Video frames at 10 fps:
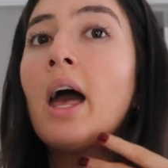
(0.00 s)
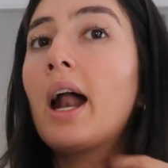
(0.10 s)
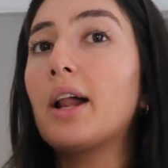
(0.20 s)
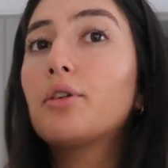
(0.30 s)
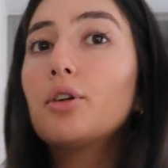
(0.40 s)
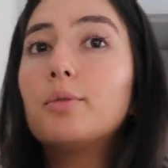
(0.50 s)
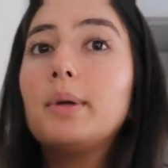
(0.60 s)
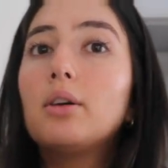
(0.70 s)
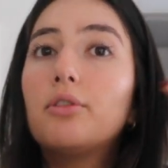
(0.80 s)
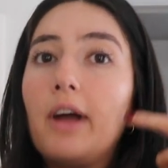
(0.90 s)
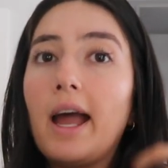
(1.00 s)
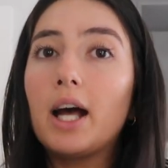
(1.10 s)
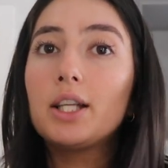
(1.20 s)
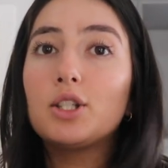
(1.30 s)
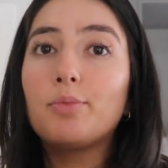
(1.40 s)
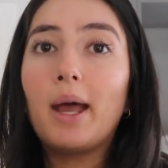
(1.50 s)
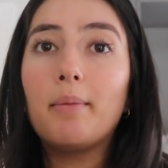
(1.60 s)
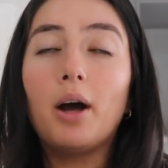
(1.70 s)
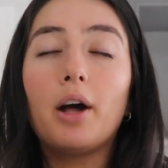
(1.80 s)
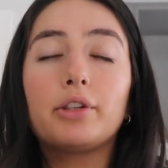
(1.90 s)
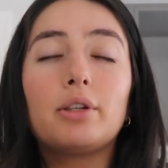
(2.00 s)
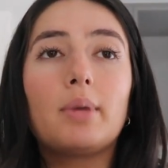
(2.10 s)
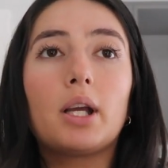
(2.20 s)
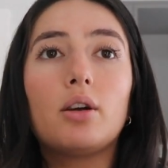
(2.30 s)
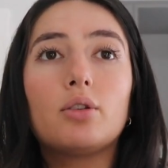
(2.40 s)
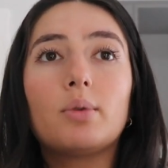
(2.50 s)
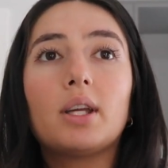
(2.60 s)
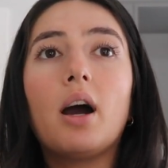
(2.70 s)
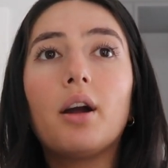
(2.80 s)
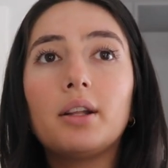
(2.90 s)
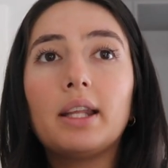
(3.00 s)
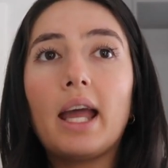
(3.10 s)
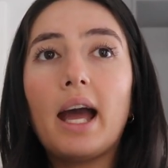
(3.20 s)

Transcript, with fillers: And I thought it would be good for our spare bathroom because we currently